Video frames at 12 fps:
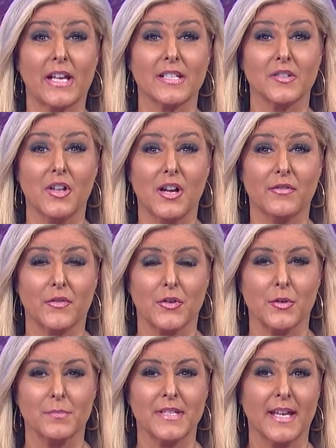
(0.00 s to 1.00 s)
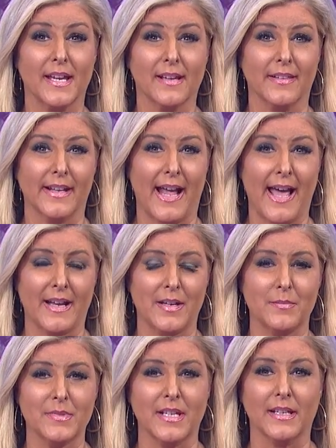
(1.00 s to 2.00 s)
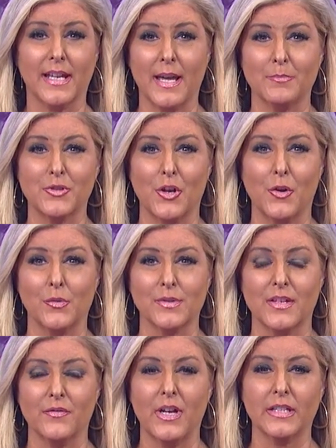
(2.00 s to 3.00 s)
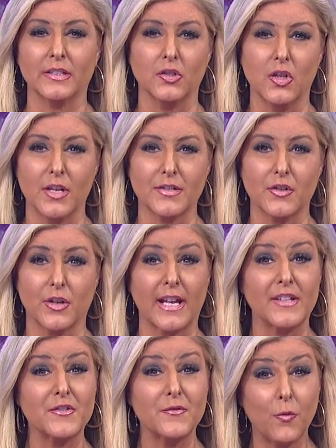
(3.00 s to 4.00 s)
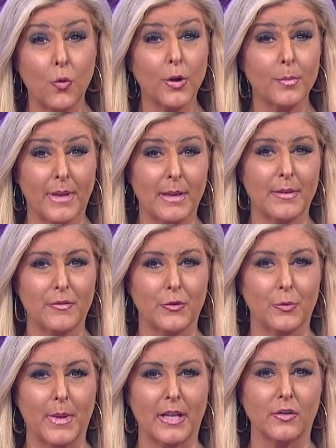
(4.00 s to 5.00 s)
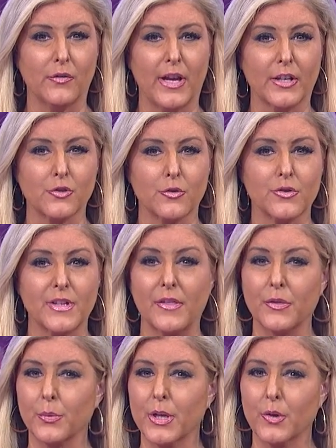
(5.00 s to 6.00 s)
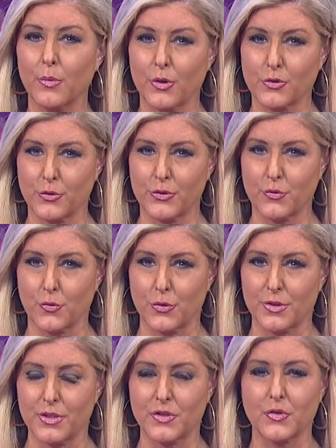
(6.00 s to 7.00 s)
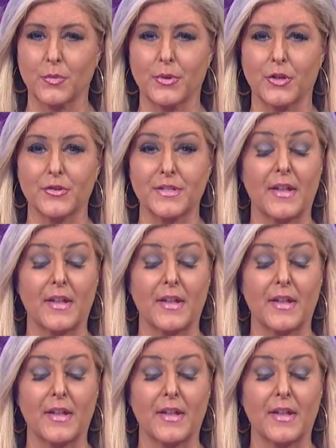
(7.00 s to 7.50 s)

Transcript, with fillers: Vegas law firms Eglet Adams and Kemp Jones have filed a lawsuit against four baby food manufacturers and three grocery store distributors.